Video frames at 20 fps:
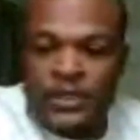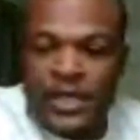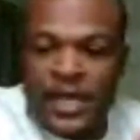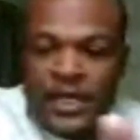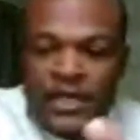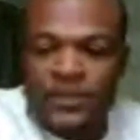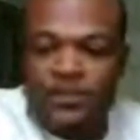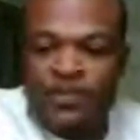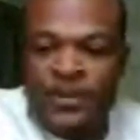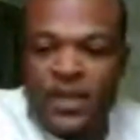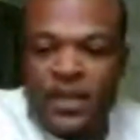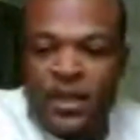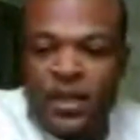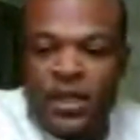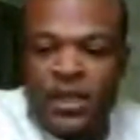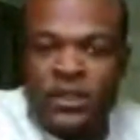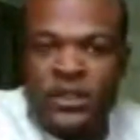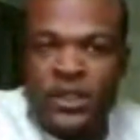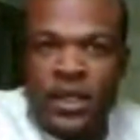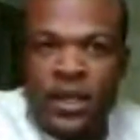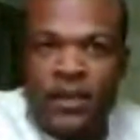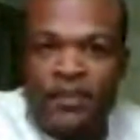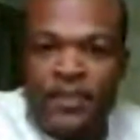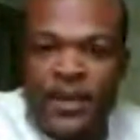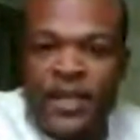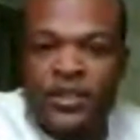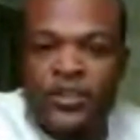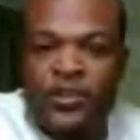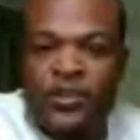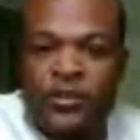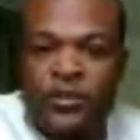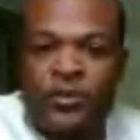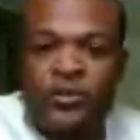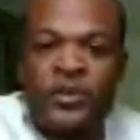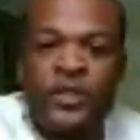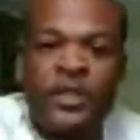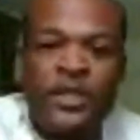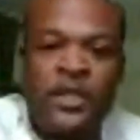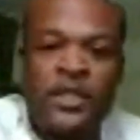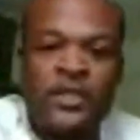got his
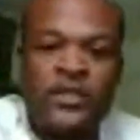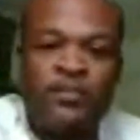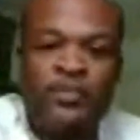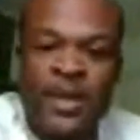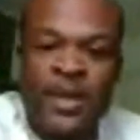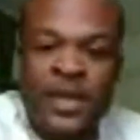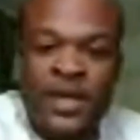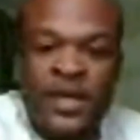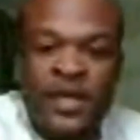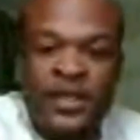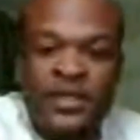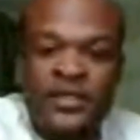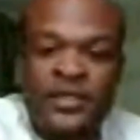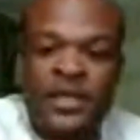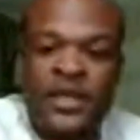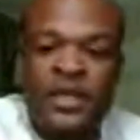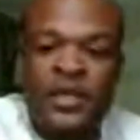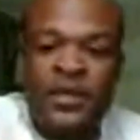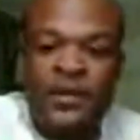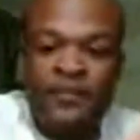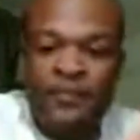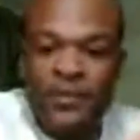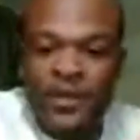pencils and his pens and